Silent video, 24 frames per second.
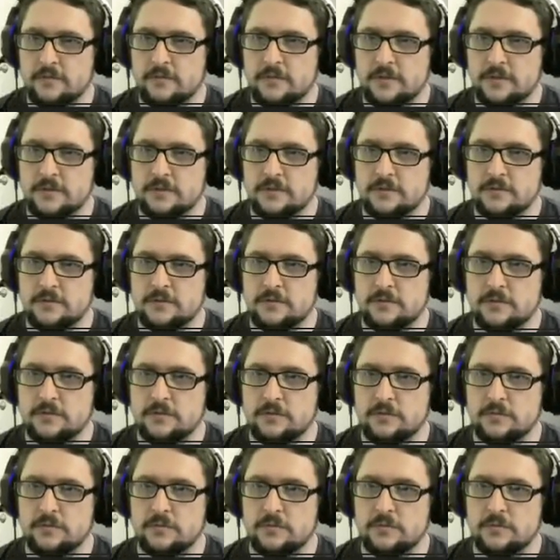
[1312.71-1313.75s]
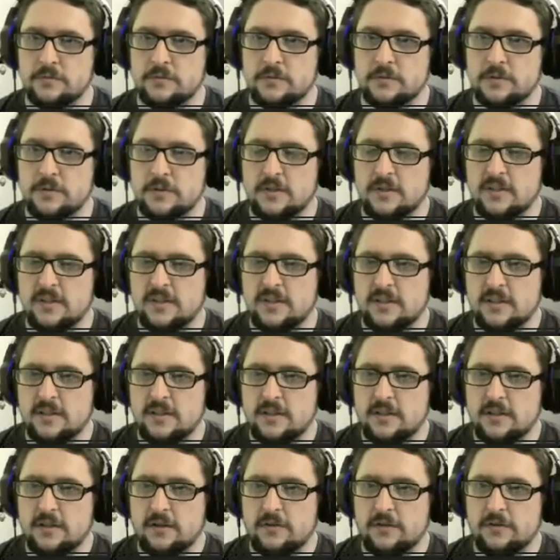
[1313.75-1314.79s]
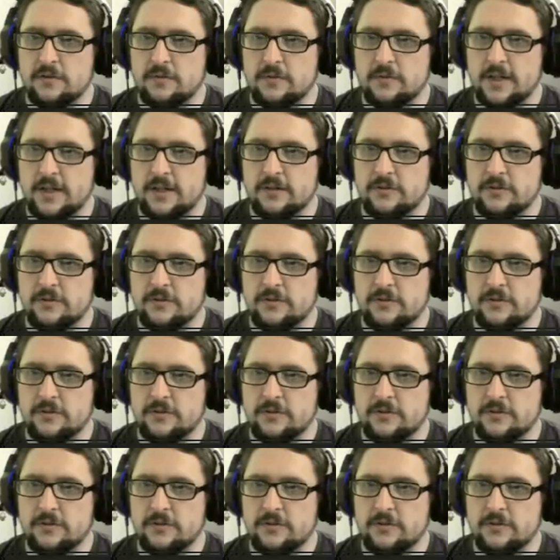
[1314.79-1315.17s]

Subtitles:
1, 2, 3.